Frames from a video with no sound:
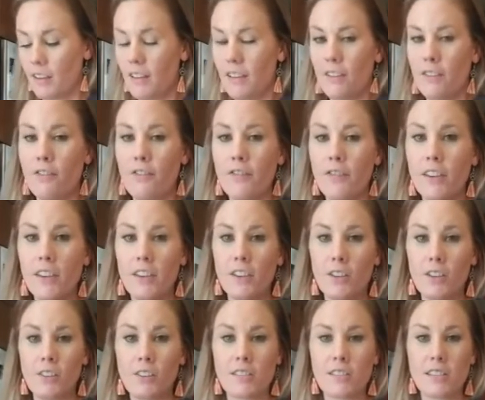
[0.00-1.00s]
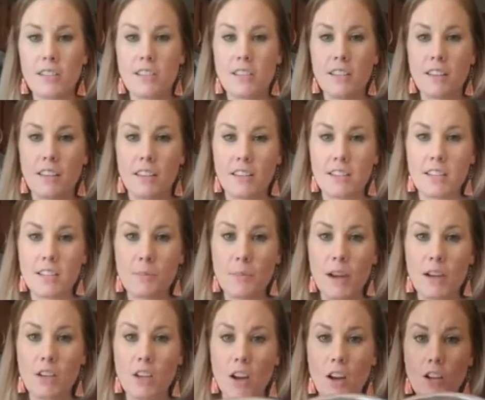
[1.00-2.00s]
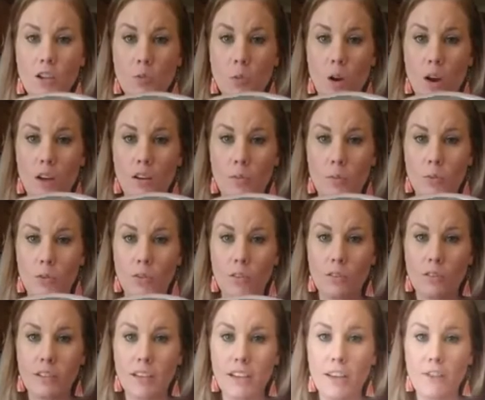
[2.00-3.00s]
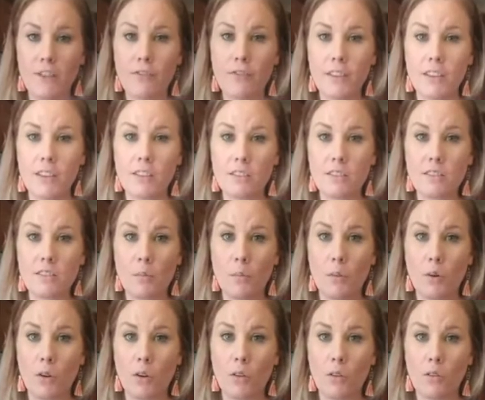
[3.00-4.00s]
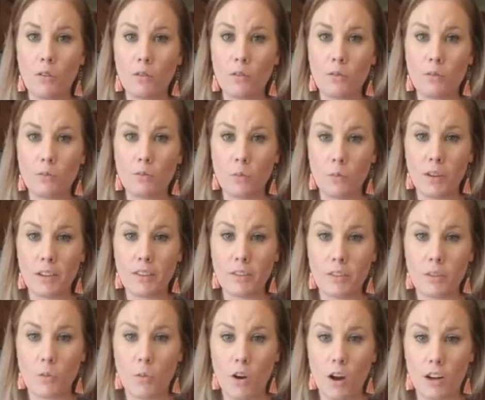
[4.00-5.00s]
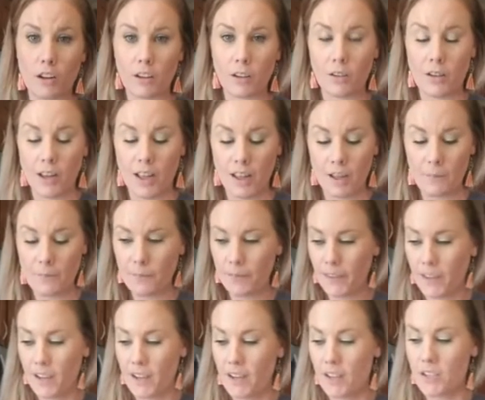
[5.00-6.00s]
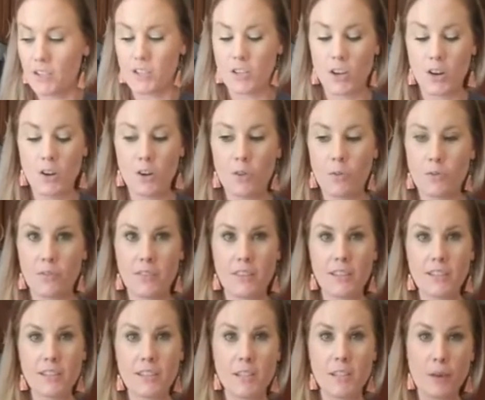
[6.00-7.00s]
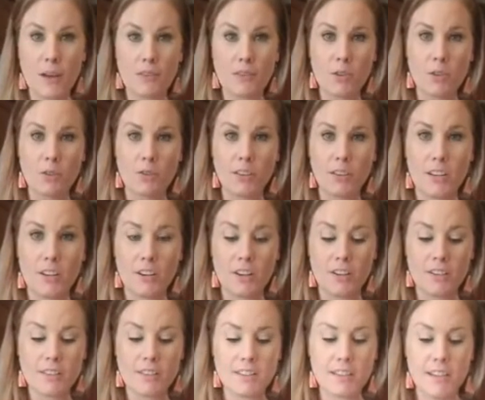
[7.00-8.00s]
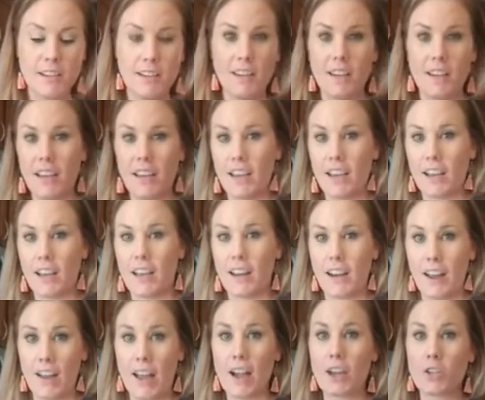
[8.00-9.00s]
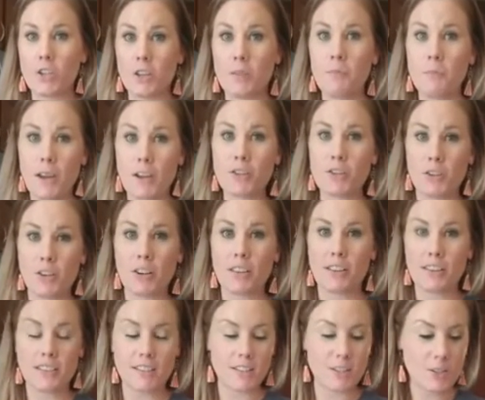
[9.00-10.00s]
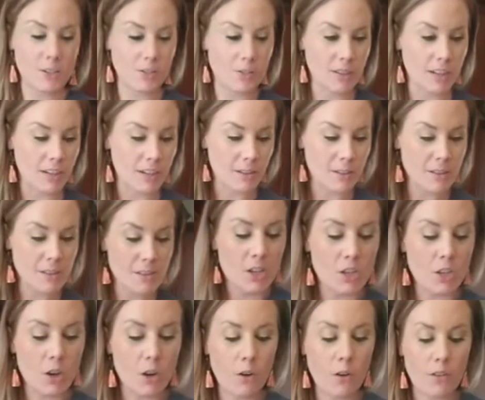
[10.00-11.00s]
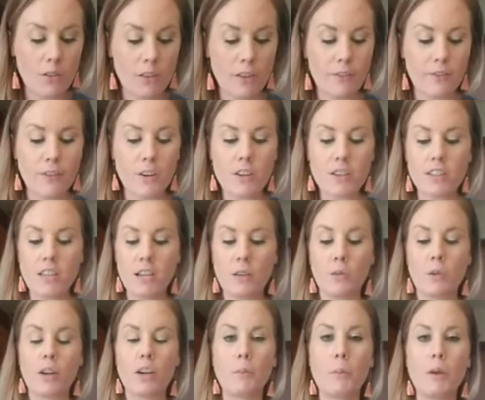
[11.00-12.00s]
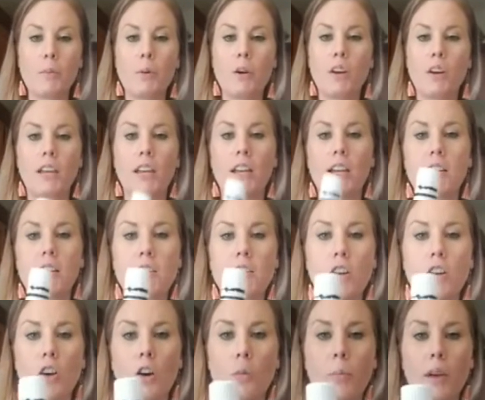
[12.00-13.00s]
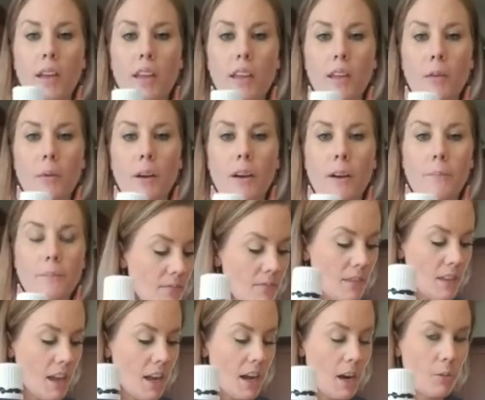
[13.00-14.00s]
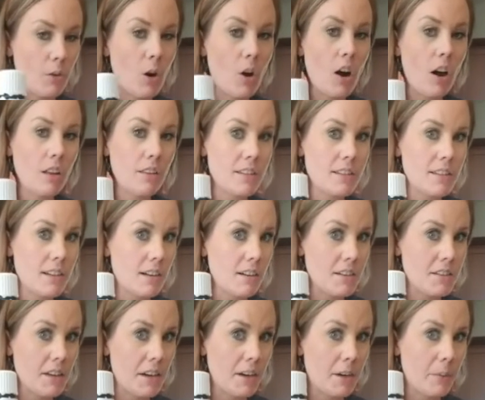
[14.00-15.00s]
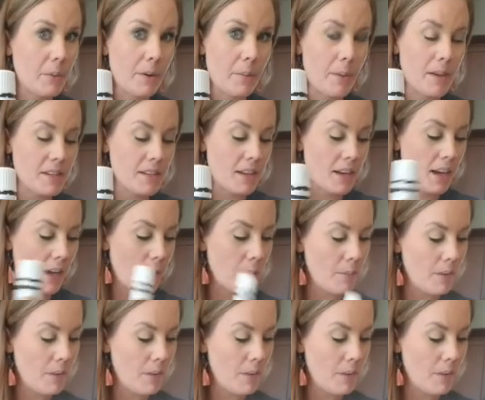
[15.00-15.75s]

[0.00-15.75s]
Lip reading: fills, this is my dog's water bowl. It fills the bowl with the water, okay? So this is about 2 liters. And I actually measured it. This is 2 liters. So the first thing we're going to be putting in is the copahiba. And I wrote all this down because I didn't want to mess it up.